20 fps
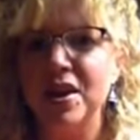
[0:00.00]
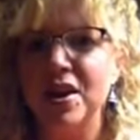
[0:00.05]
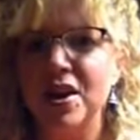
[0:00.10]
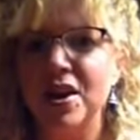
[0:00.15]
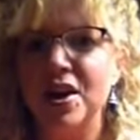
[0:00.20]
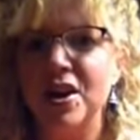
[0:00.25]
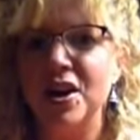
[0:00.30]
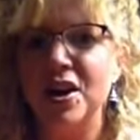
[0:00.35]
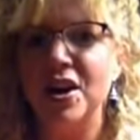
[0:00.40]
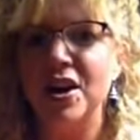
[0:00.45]

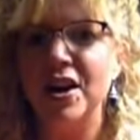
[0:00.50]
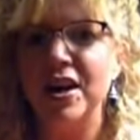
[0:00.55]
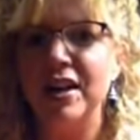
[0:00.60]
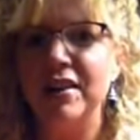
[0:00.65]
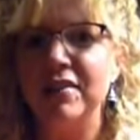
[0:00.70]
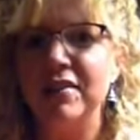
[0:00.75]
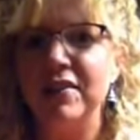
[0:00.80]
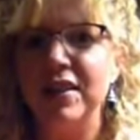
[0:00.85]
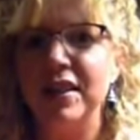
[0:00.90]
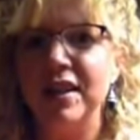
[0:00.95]
on
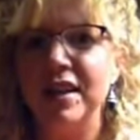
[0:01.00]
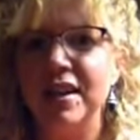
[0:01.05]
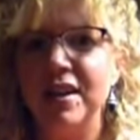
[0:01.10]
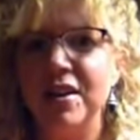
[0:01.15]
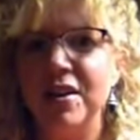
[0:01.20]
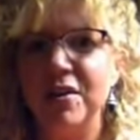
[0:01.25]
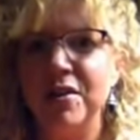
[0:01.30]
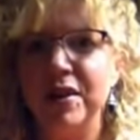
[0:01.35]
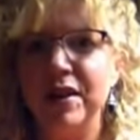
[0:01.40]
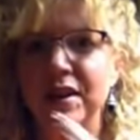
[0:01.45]

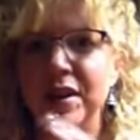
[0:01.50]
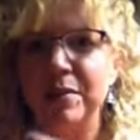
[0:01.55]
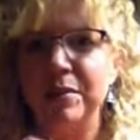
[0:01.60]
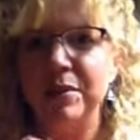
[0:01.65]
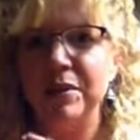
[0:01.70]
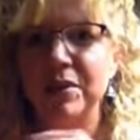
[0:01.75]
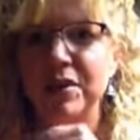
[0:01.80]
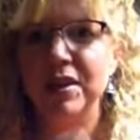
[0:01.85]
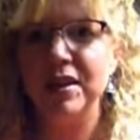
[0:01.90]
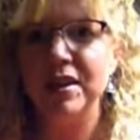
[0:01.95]
video and
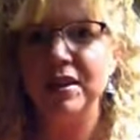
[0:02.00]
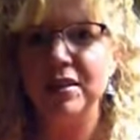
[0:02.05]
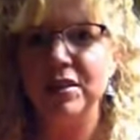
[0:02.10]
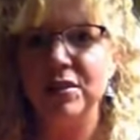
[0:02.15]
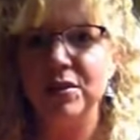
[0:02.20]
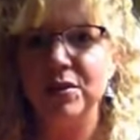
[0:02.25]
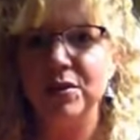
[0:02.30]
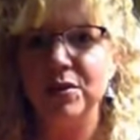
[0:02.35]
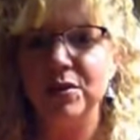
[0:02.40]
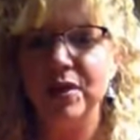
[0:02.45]
uploading it to
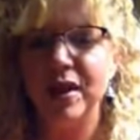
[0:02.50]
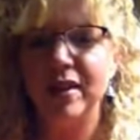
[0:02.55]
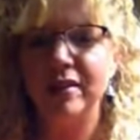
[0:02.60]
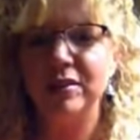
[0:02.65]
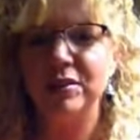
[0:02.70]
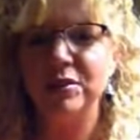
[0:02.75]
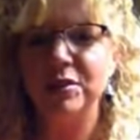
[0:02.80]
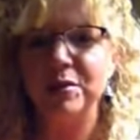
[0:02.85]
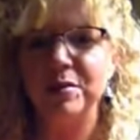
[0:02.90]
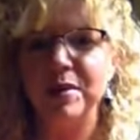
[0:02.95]
Google
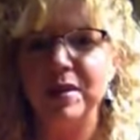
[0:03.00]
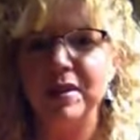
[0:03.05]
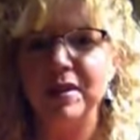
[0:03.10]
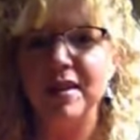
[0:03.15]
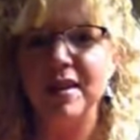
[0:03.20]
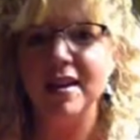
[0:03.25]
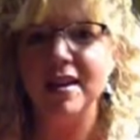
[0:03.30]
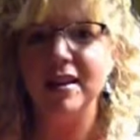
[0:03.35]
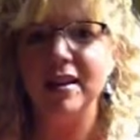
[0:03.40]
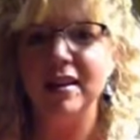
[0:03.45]
Classroom, and
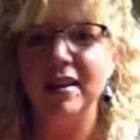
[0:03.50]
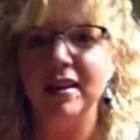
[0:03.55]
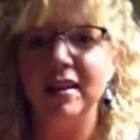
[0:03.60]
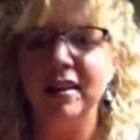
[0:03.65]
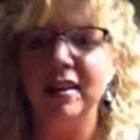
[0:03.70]
then